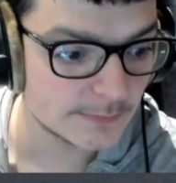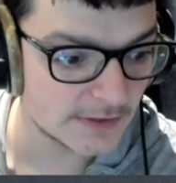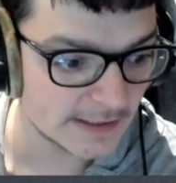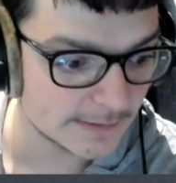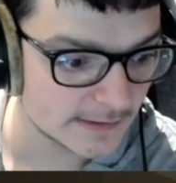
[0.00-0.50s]

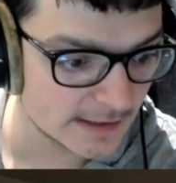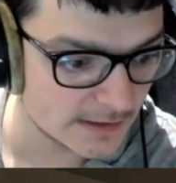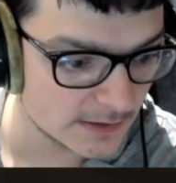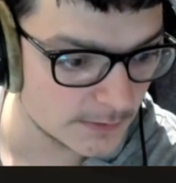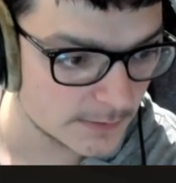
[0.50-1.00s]
Brilliant, thank
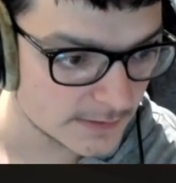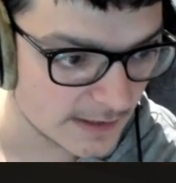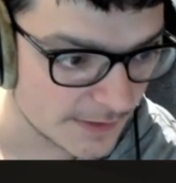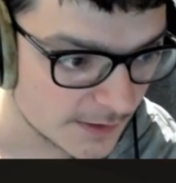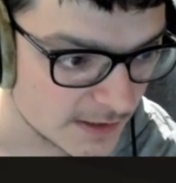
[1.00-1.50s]
you. Is
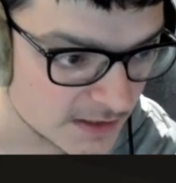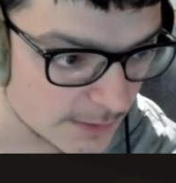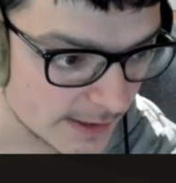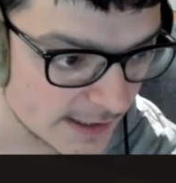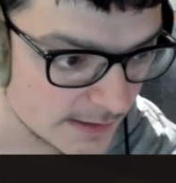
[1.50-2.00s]
that
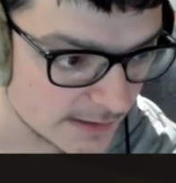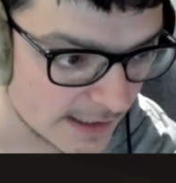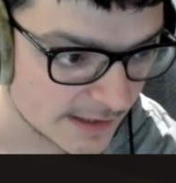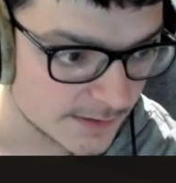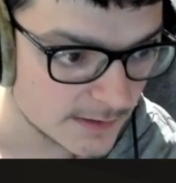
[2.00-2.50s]
32 again?
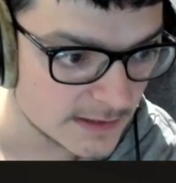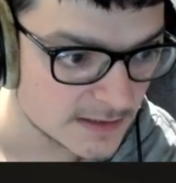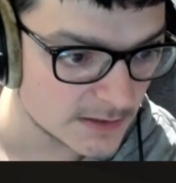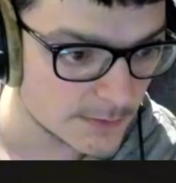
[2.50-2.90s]
Yeah, 32.